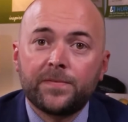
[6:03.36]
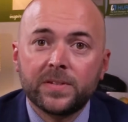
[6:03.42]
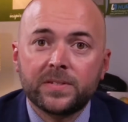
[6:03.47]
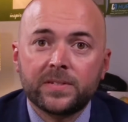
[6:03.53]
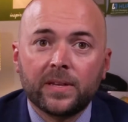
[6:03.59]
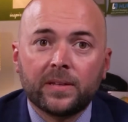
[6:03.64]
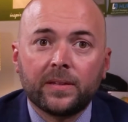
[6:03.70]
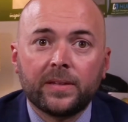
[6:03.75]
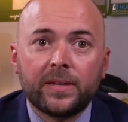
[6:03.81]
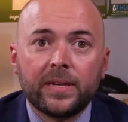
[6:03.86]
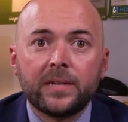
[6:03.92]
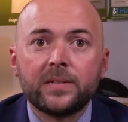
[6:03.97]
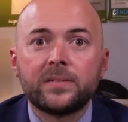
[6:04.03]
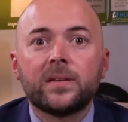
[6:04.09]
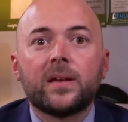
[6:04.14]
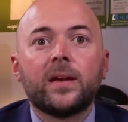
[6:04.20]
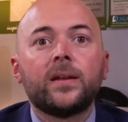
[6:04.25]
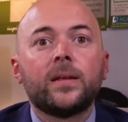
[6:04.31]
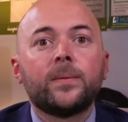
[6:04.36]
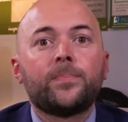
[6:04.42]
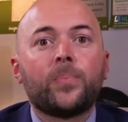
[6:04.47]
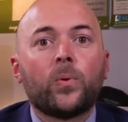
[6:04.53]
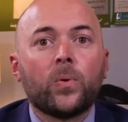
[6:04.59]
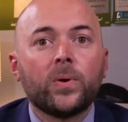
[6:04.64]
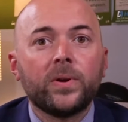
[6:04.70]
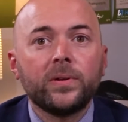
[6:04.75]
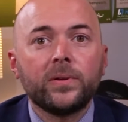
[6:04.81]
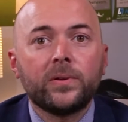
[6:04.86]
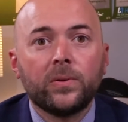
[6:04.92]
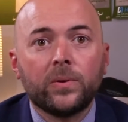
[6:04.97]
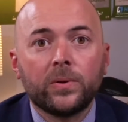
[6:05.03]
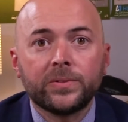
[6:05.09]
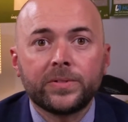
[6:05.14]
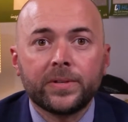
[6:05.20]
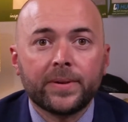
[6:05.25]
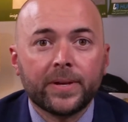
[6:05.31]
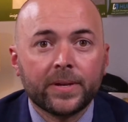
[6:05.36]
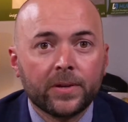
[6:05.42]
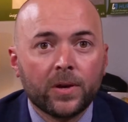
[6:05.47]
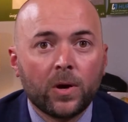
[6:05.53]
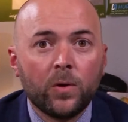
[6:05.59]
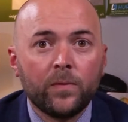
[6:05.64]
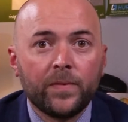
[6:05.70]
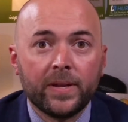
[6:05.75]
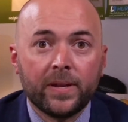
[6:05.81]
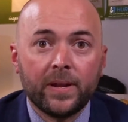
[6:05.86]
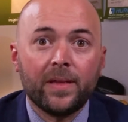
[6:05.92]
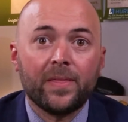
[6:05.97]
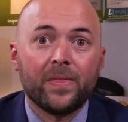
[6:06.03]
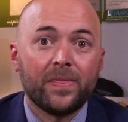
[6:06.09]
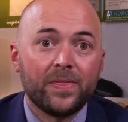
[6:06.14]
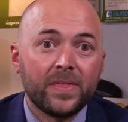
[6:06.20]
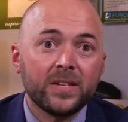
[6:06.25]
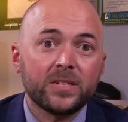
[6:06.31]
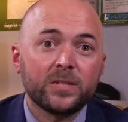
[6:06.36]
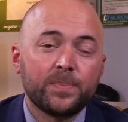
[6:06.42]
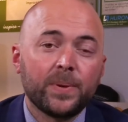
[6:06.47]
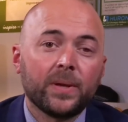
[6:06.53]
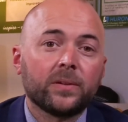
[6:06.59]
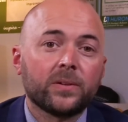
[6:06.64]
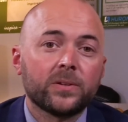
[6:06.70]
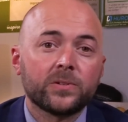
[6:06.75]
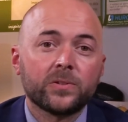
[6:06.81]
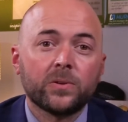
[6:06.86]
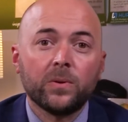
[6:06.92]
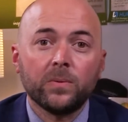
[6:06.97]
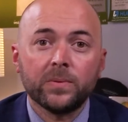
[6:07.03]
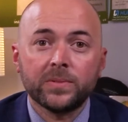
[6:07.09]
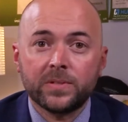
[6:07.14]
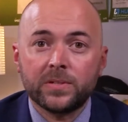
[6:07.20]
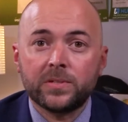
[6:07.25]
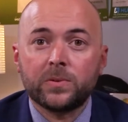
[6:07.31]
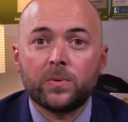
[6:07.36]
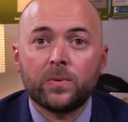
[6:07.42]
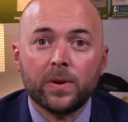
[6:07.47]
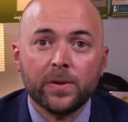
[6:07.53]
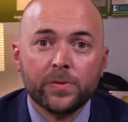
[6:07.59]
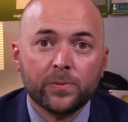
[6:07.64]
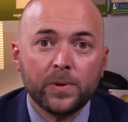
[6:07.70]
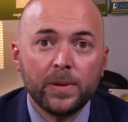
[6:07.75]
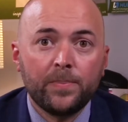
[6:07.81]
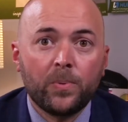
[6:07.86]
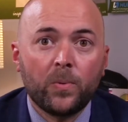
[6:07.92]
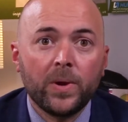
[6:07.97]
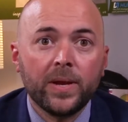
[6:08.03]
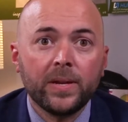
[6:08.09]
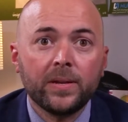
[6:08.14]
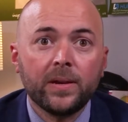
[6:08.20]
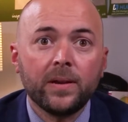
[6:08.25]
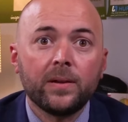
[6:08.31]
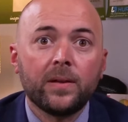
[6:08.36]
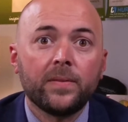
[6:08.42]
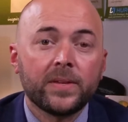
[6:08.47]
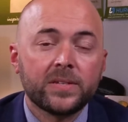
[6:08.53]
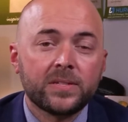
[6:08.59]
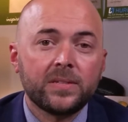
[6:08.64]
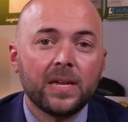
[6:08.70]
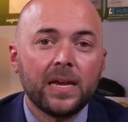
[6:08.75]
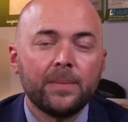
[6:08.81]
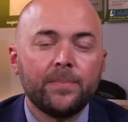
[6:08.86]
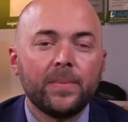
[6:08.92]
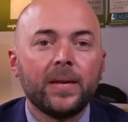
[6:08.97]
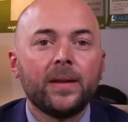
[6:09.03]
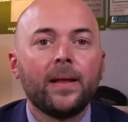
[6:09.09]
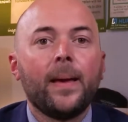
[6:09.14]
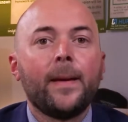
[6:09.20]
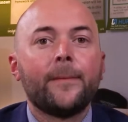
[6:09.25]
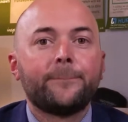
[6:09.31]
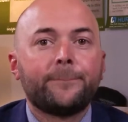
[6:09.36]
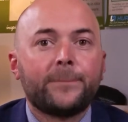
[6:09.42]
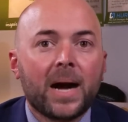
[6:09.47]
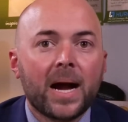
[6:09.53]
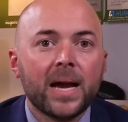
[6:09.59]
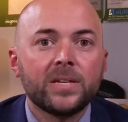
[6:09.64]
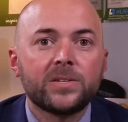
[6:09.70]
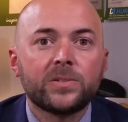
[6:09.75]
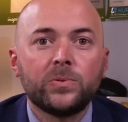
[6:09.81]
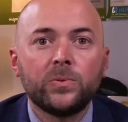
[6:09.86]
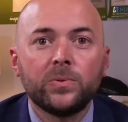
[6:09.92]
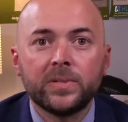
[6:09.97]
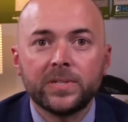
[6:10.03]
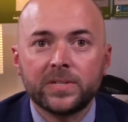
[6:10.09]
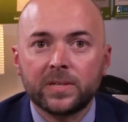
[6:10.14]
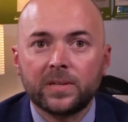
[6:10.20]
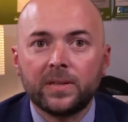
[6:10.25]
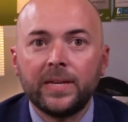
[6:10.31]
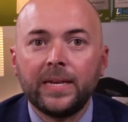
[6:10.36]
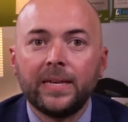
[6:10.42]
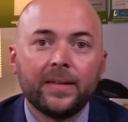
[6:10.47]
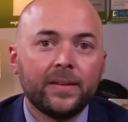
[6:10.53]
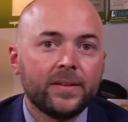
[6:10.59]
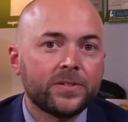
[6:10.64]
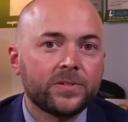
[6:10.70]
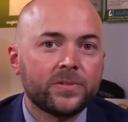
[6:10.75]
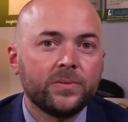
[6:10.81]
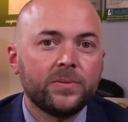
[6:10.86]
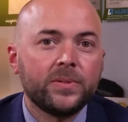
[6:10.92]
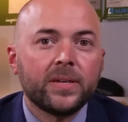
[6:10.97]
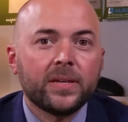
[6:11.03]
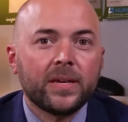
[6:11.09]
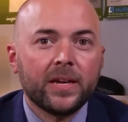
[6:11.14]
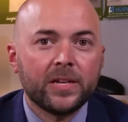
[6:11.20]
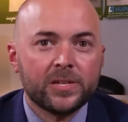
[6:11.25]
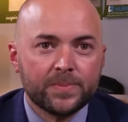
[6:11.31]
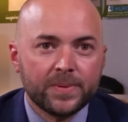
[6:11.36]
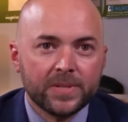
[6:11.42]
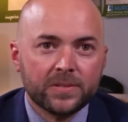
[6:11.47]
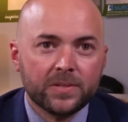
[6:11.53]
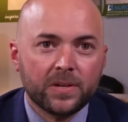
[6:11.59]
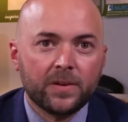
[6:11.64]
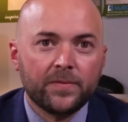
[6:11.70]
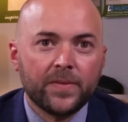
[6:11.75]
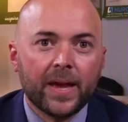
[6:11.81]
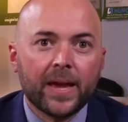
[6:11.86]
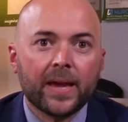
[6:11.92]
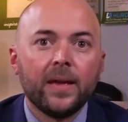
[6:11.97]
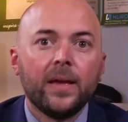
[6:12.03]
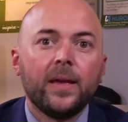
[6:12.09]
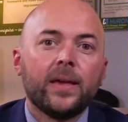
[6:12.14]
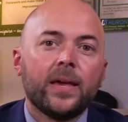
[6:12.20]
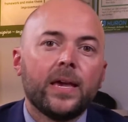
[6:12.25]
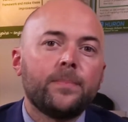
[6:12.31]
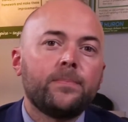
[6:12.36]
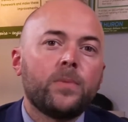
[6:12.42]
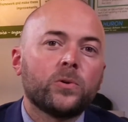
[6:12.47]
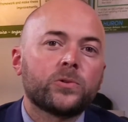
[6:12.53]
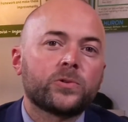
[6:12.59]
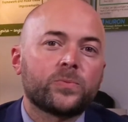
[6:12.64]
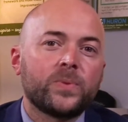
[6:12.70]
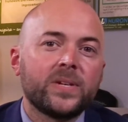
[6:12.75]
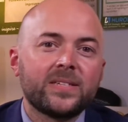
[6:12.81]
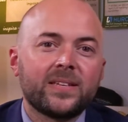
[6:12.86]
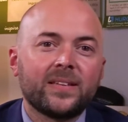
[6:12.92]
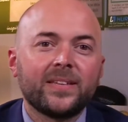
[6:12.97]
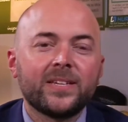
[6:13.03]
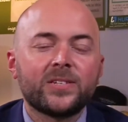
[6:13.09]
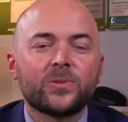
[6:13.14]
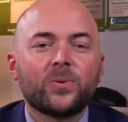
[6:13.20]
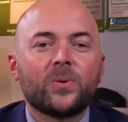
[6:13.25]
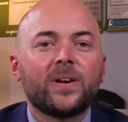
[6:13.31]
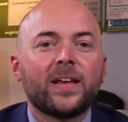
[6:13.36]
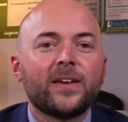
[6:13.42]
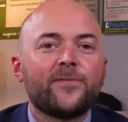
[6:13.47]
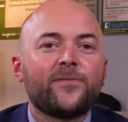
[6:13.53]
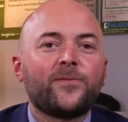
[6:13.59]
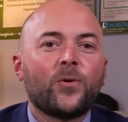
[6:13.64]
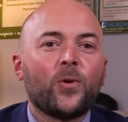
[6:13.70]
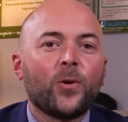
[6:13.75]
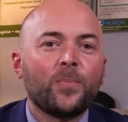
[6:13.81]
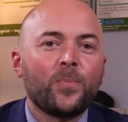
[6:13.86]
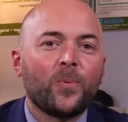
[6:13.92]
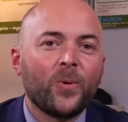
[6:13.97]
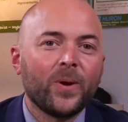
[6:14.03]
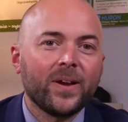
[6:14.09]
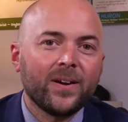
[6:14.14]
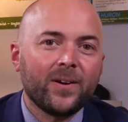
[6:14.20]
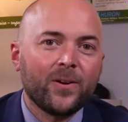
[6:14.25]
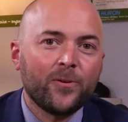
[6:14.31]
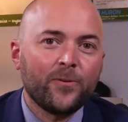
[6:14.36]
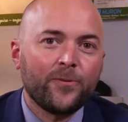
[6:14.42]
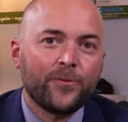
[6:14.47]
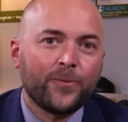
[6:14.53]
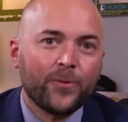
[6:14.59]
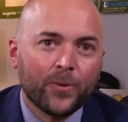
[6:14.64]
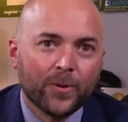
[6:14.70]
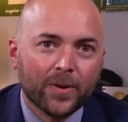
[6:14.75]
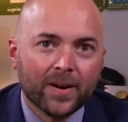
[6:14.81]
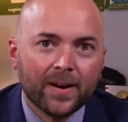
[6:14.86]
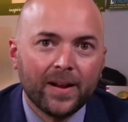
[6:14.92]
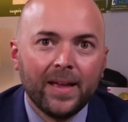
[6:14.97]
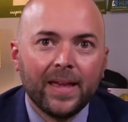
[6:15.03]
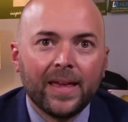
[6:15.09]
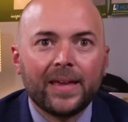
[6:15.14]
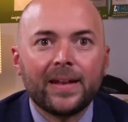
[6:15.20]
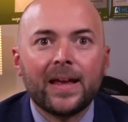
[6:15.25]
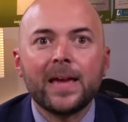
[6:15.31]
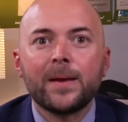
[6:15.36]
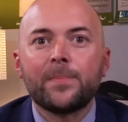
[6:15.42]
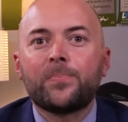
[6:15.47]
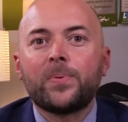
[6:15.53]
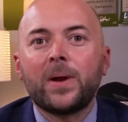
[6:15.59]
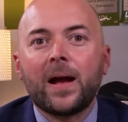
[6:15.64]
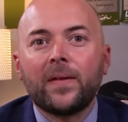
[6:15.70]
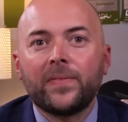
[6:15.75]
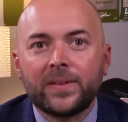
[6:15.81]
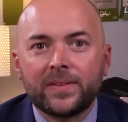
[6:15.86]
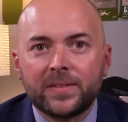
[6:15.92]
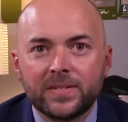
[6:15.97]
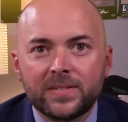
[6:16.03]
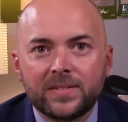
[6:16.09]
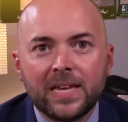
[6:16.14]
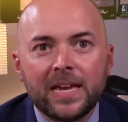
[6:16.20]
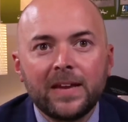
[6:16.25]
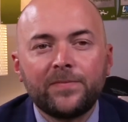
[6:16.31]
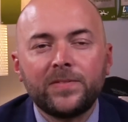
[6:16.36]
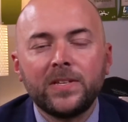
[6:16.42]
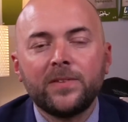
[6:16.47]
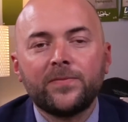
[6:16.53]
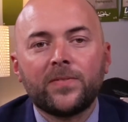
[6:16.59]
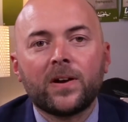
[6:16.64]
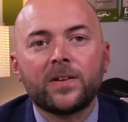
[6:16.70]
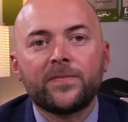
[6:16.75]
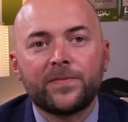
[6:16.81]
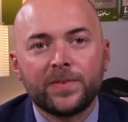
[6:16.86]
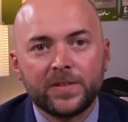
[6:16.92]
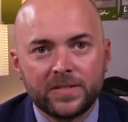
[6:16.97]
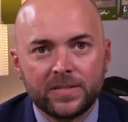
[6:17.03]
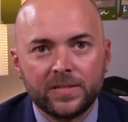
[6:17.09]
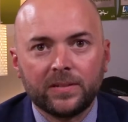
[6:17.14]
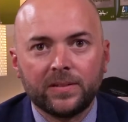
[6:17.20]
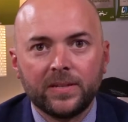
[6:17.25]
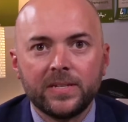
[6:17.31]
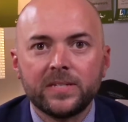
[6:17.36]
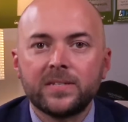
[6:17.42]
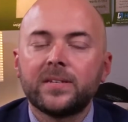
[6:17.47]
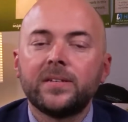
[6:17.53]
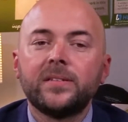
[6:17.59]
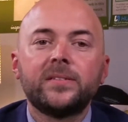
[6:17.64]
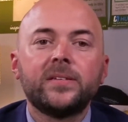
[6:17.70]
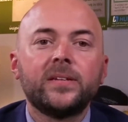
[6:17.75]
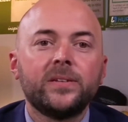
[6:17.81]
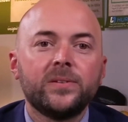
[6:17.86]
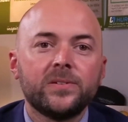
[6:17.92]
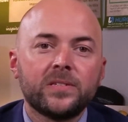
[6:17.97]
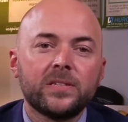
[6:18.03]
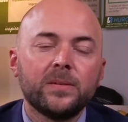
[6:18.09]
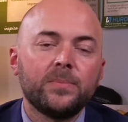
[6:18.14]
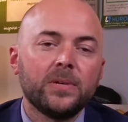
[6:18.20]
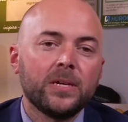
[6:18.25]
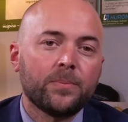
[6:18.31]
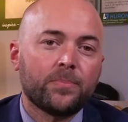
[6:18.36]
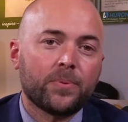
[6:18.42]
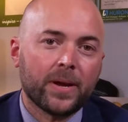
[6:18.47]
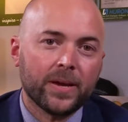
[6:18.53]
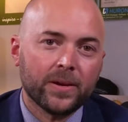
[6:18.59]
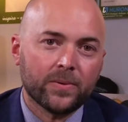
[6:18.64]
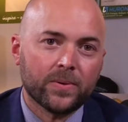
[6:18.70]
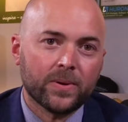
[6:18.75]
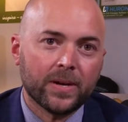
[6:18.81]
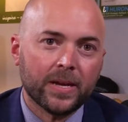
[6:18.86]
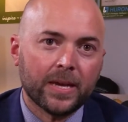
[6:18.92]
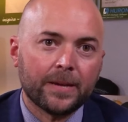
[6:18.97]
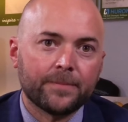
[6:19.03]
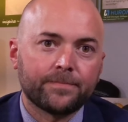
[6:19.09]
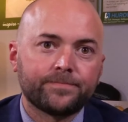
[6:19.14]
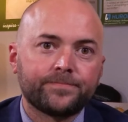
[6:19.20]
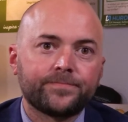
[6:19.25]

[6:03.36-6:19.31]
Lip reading: facilities. An important goal during COVID. This pillar's goal was to score a 3.9 on the statement, "My school is clean," in the student engagement survey. It most recently scored a 4.04, and I am proud that the safety of our facilities continues to be a priority.